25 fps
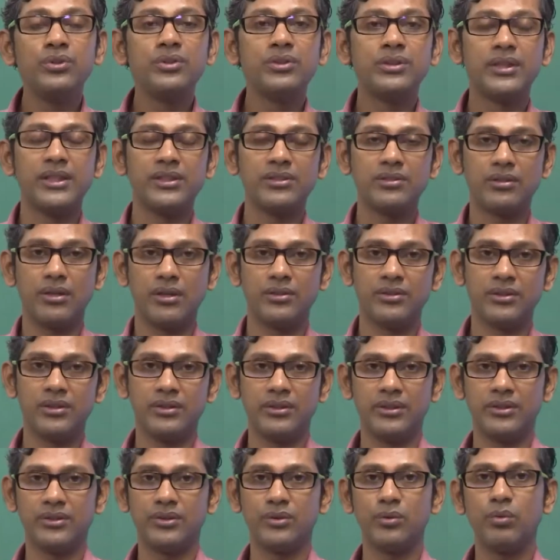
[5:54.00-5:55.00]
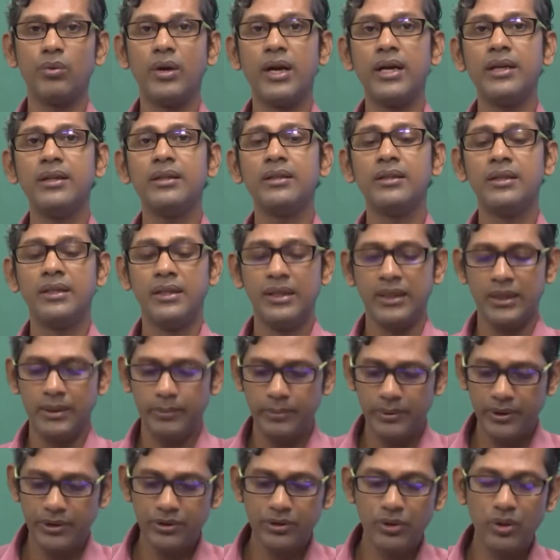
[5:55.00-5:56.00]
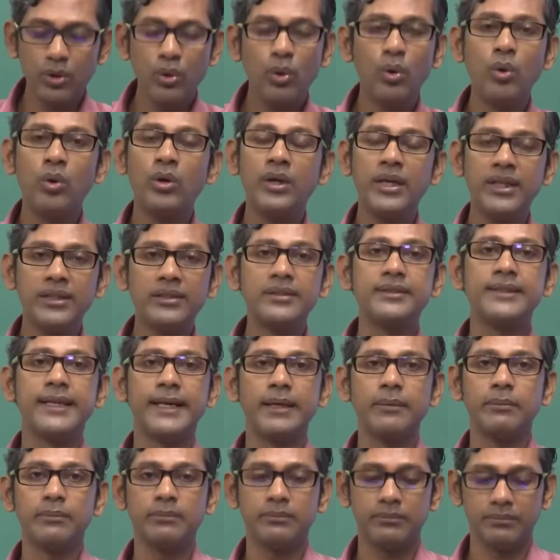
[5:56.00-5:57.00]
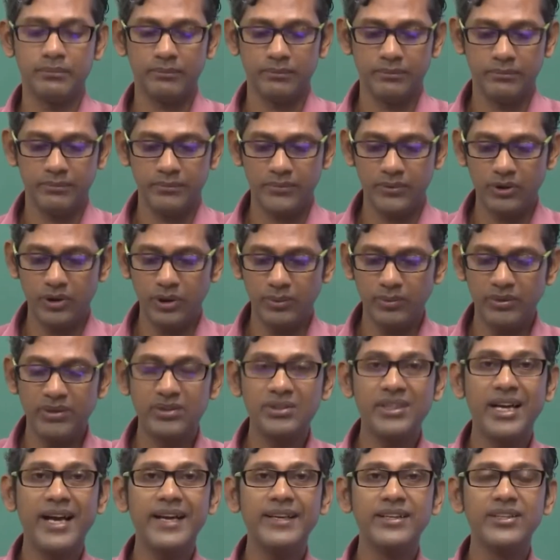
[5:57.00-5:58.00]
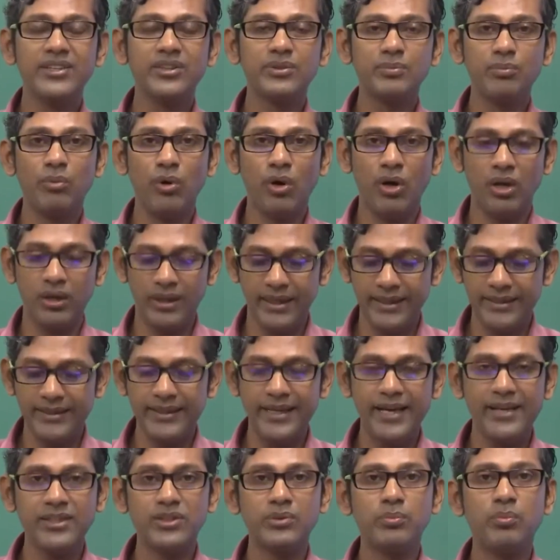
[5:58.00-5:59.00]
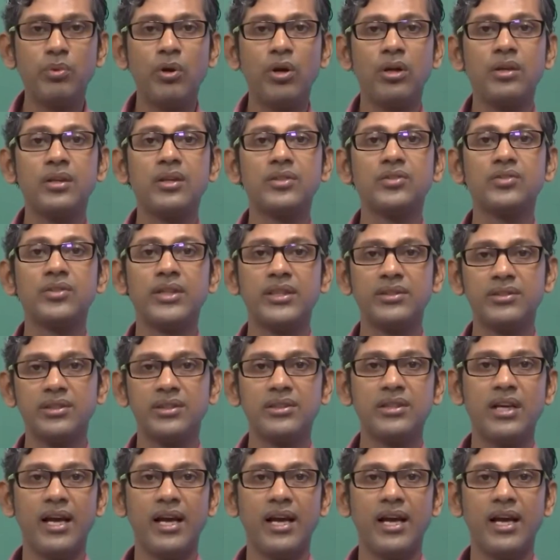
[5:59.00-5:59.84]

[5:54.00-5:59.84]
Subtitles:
stress concentration. Why? Because load is same. So if the size is small, area is small, the stress is